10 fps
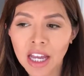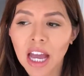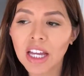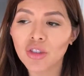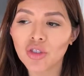
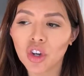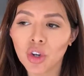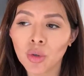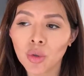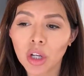And
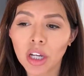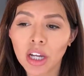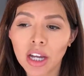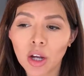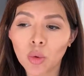so
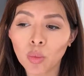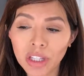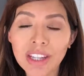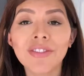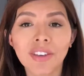we
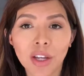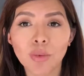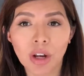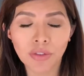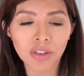can find
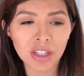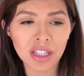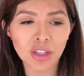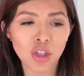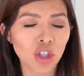
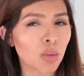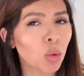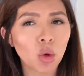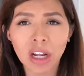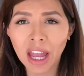references to
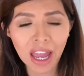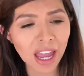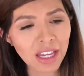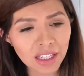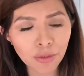support
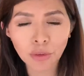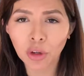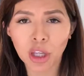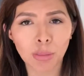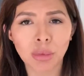any
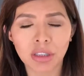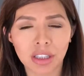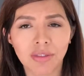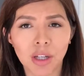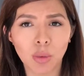freaking
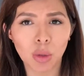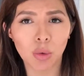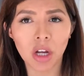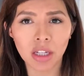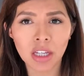belief that we
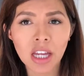want.